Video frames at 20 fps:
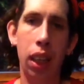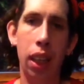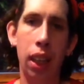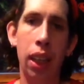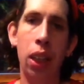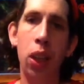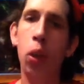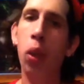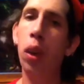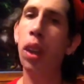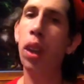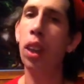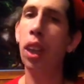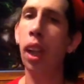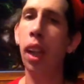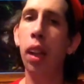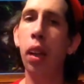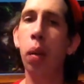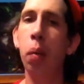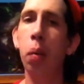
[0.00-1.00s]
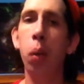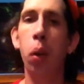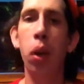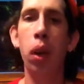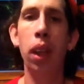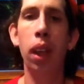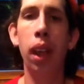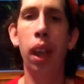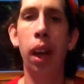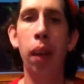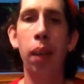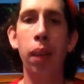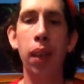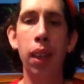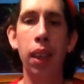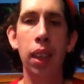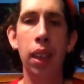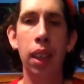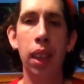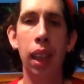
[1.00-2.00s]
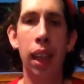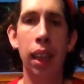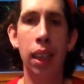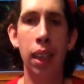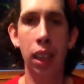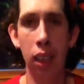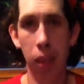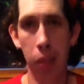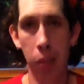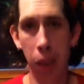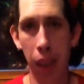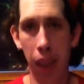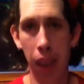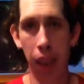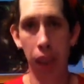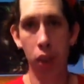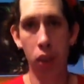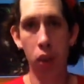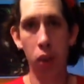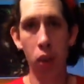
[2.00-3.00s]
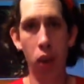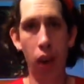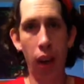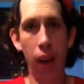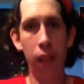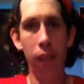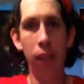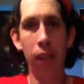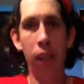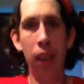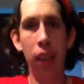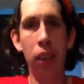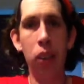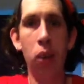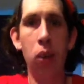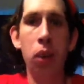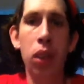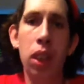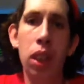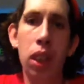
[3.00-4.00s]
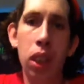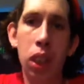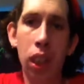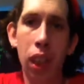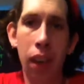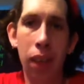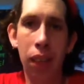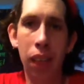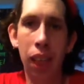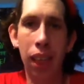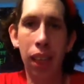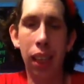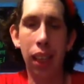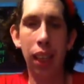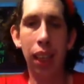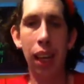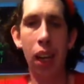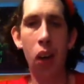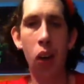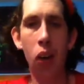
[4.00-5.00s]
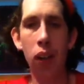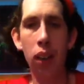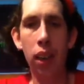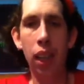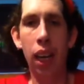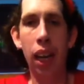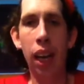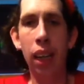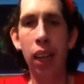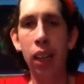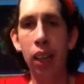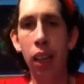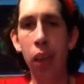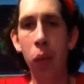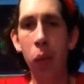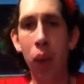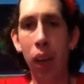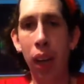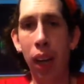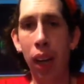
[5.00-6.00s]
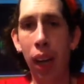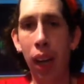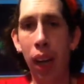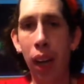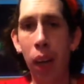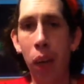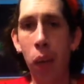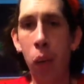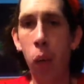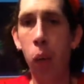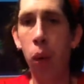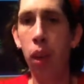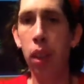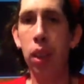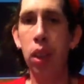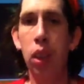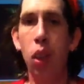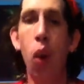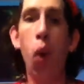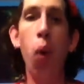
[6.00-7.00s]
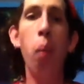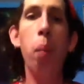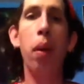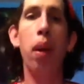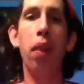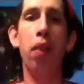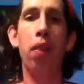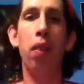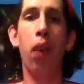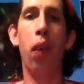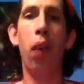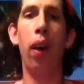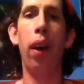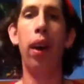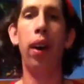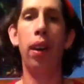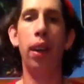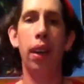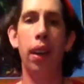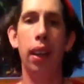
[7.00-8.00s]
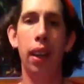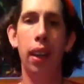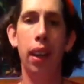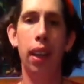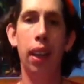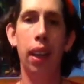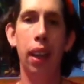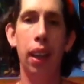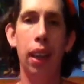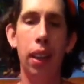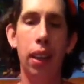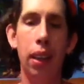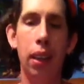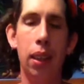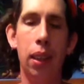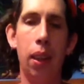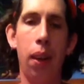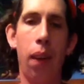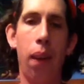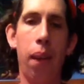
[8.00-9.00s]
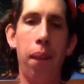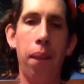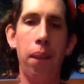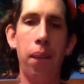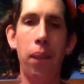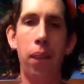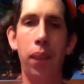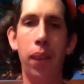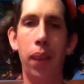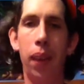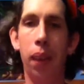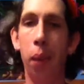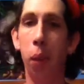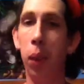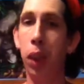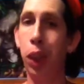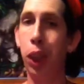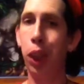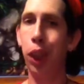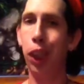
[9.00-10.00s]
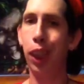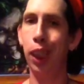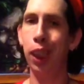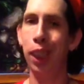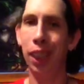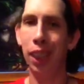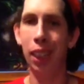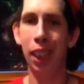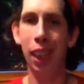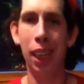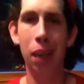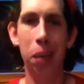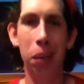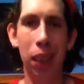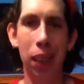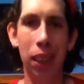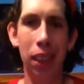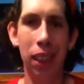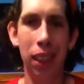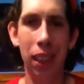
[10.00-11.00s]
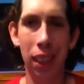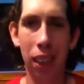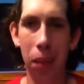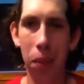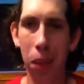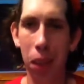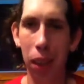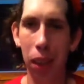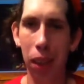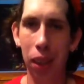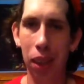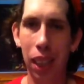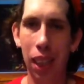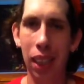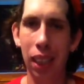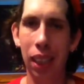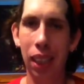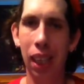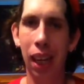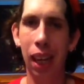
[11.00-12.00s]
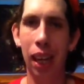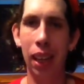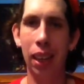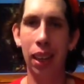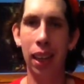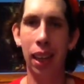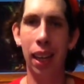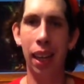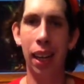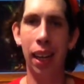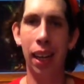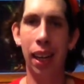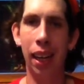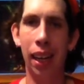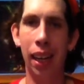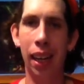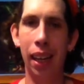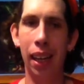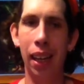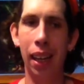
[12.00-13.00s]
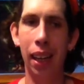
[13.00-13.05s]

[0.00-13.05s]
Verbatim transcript: increased a little more than I was anticipating. So I'm, my dosage that I'm taking now is higher than what I was hoping for. So, which is exciting because since I've been taking that, uh,